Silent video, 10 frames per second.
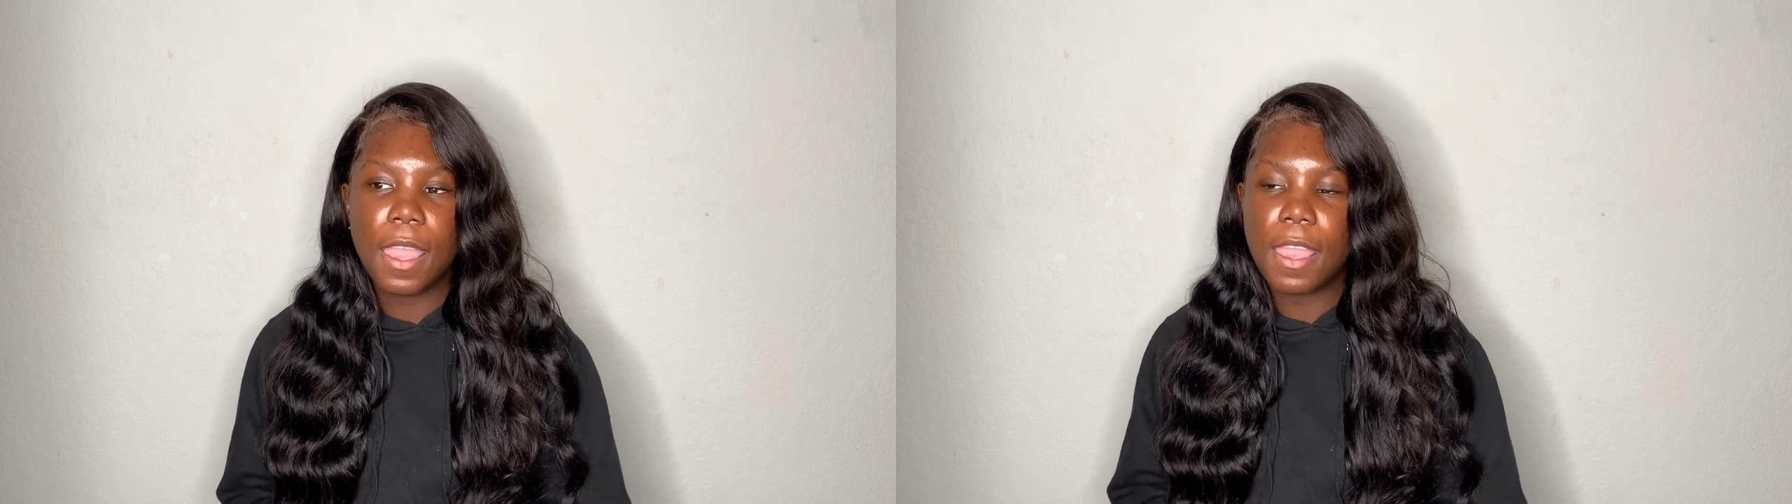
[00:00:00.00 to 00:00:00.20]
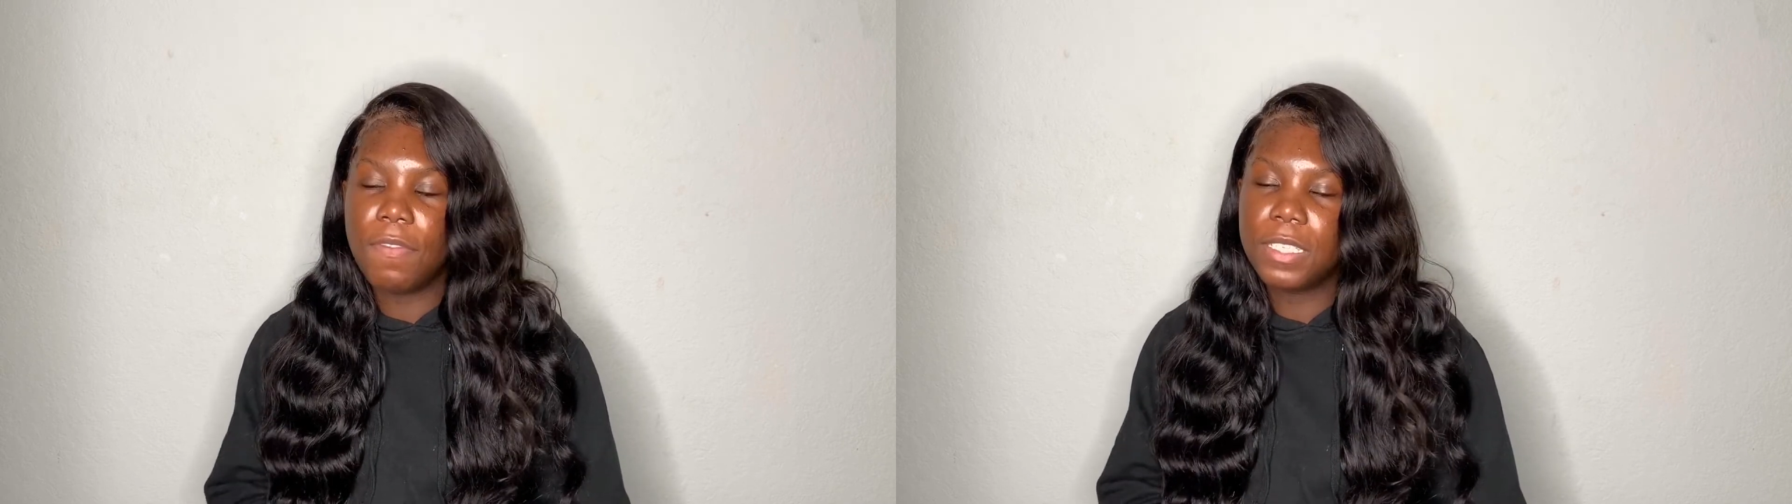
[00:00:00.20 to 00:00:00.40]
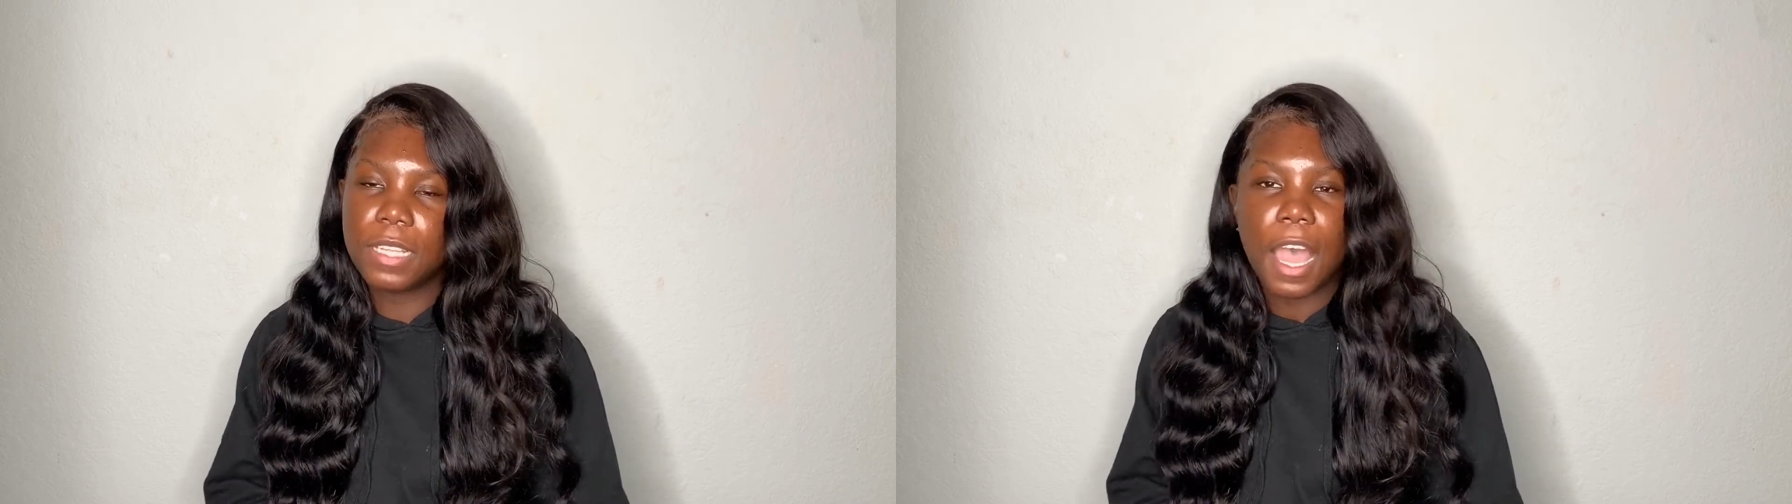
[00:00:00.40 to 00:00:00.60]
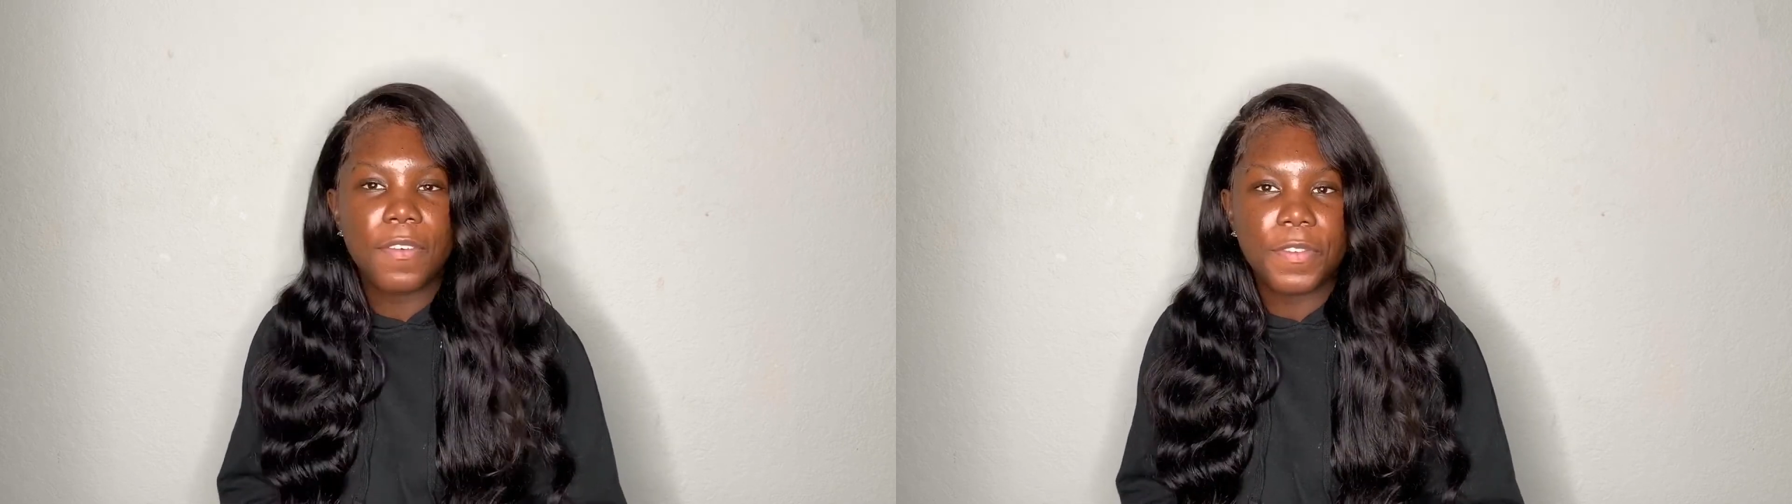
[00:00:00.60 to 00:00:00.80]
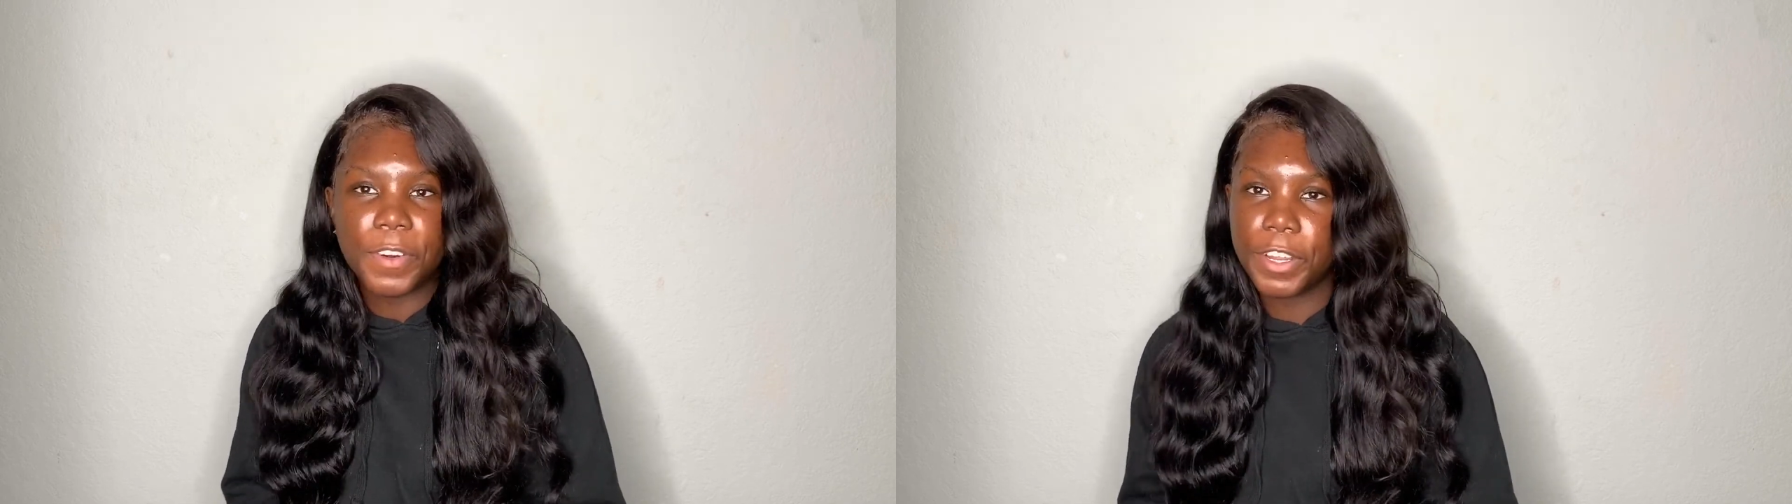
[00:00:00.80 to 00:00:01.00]
if it's
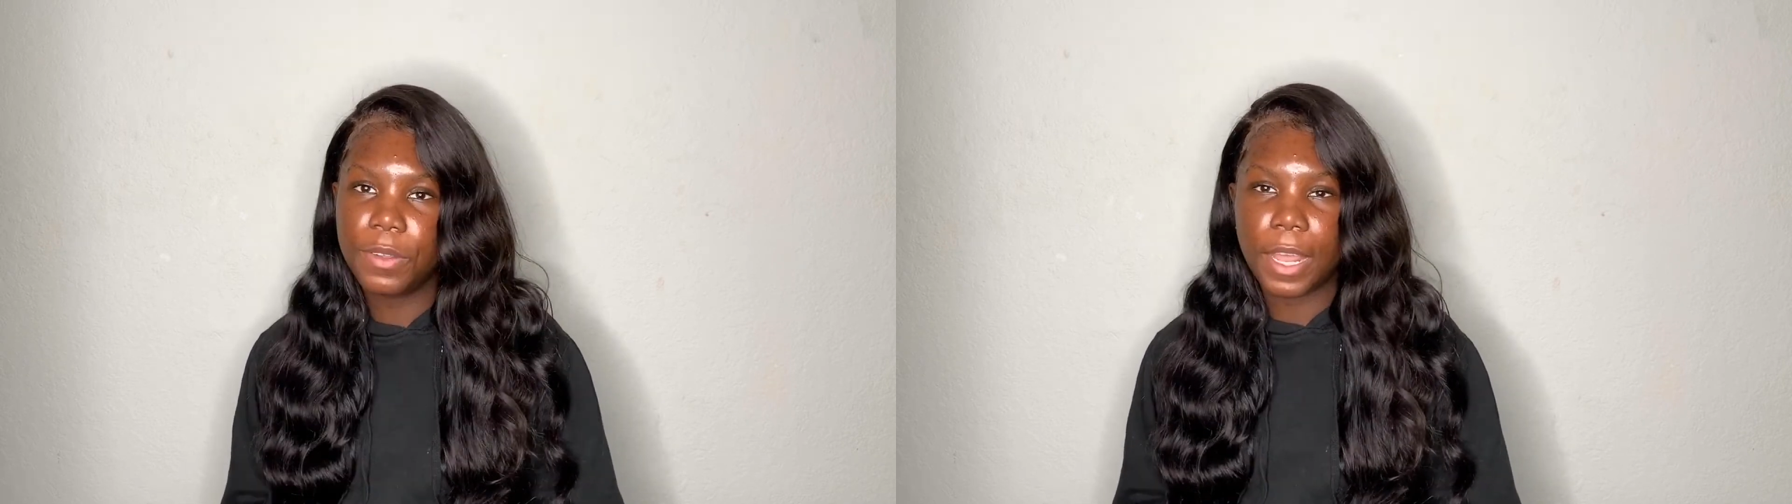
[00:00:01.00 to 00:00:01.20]
not for you,